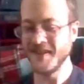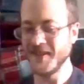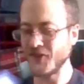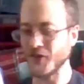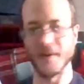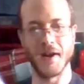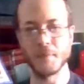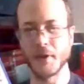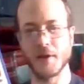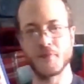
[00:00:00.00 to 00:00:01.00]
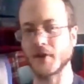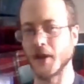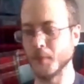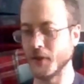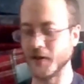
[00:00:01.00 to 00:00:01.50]
So I played it for
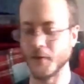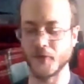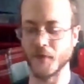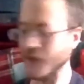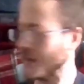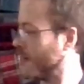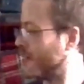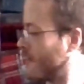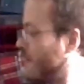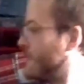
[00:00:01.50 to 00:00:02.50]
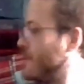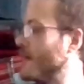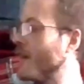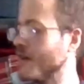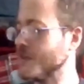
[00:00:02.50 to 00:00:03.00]
gameplay. It was fun.
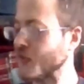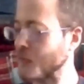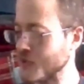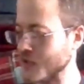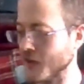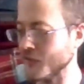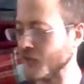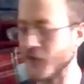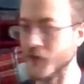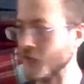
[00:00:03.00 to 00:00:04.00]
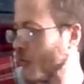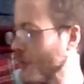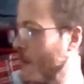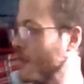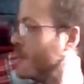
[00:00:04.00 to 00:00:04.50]
I just wish I understood the story
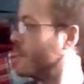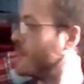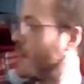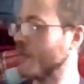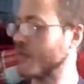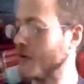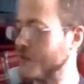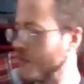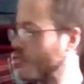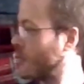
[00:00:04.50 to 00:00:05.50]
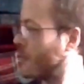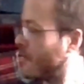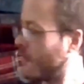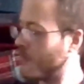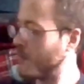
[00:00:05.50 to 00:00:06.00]
better and the characters.
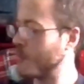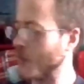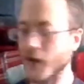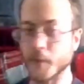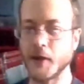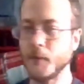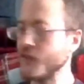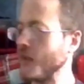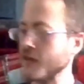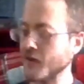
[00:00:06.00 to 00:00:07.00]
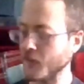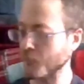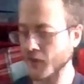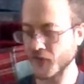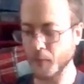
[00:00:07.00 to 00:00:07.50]
But I'm keeping that because it
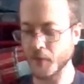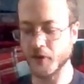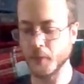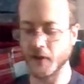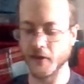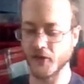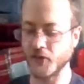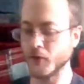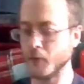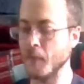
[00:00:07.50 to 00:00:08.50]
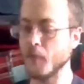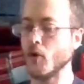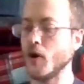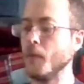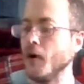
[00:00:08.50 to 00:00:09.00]
means something to me and I still remember
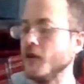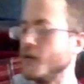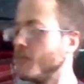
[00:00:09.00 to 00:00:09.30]
where I bought it.